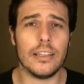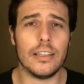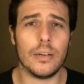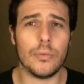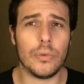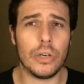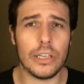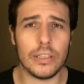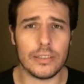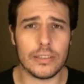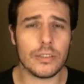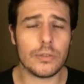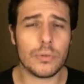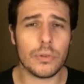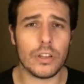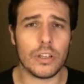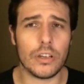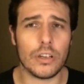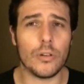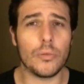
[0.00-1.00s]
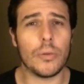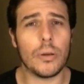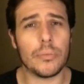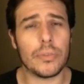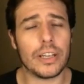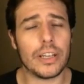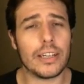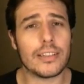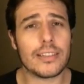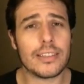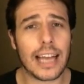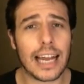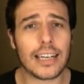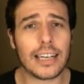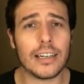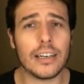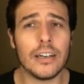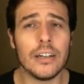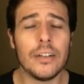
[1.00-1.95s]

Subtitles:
that we exist within. Remember that Saturn